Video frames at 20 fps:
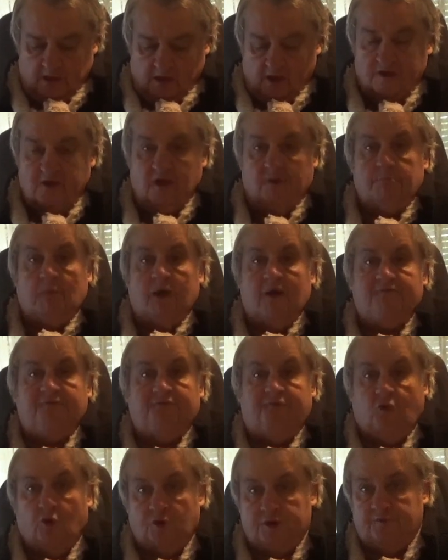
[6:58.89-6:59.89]
I got my
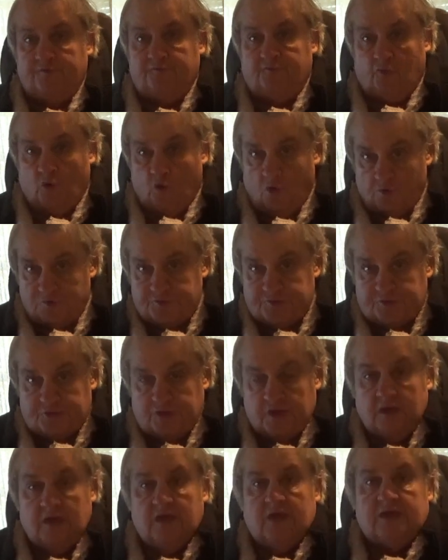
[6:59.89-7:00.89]

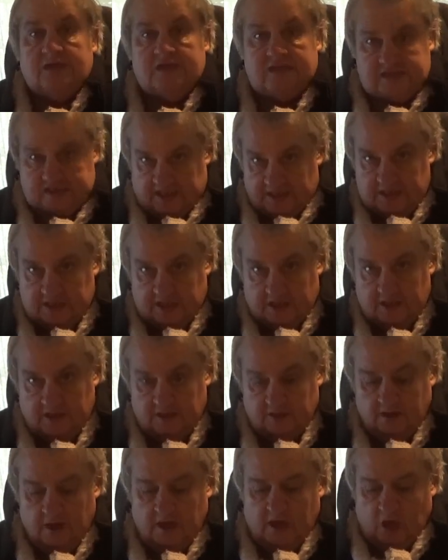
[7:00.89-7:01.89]
44th
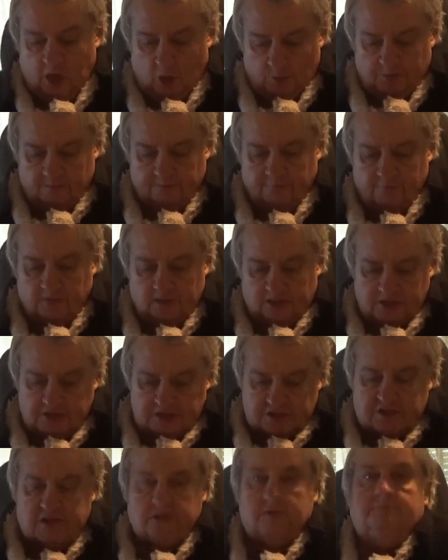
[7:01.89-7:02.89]
CD album
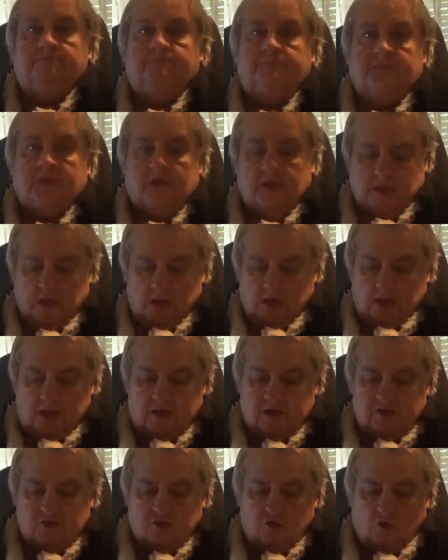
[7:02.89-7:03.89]
released,
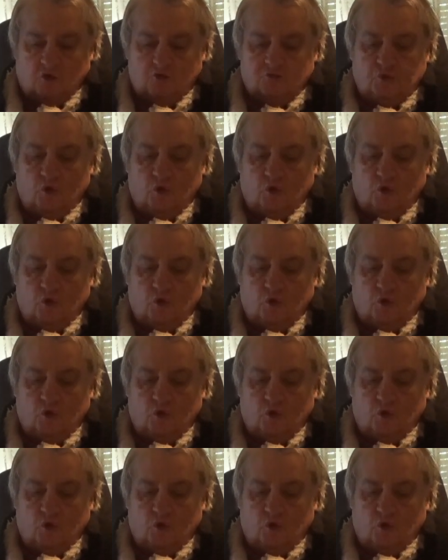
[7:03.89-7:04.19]
and it's called